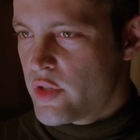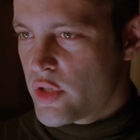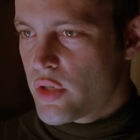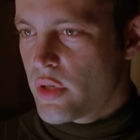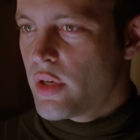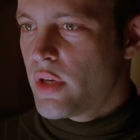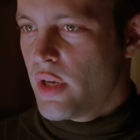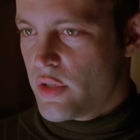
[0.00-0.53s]
It's
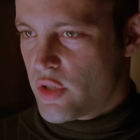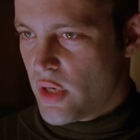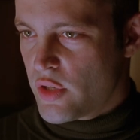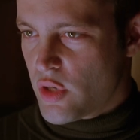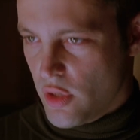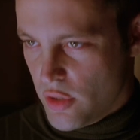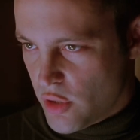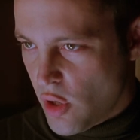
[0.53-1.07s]
just, it's,
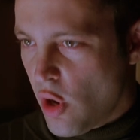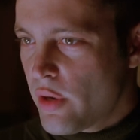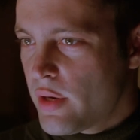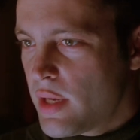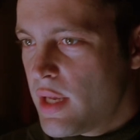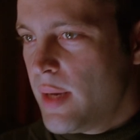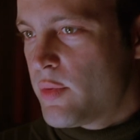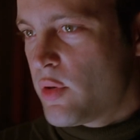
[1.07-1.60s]
it's, it's
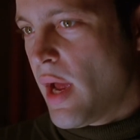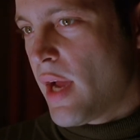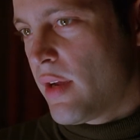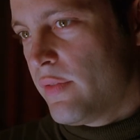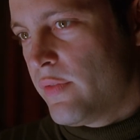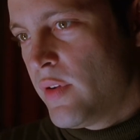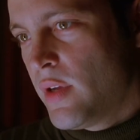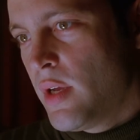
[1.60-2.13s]
hard to keep
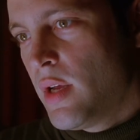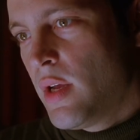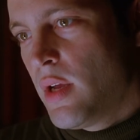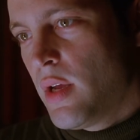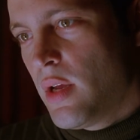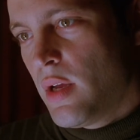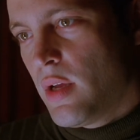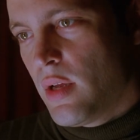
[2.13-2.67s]
track of
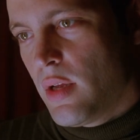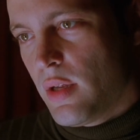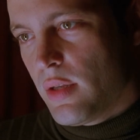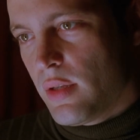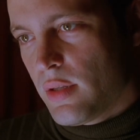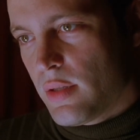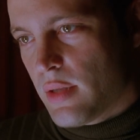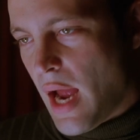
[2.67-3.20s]

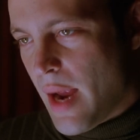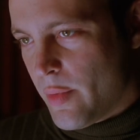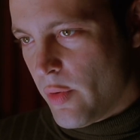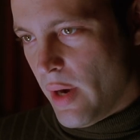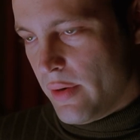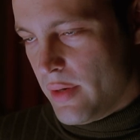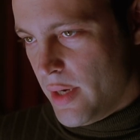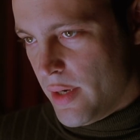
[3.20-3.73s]

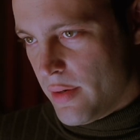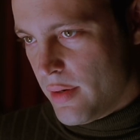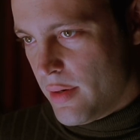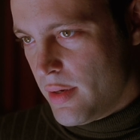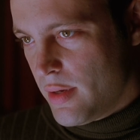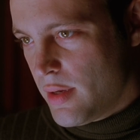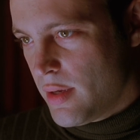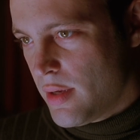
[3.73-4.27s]
time around here.
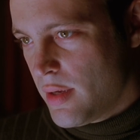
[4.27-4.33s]
Oh, I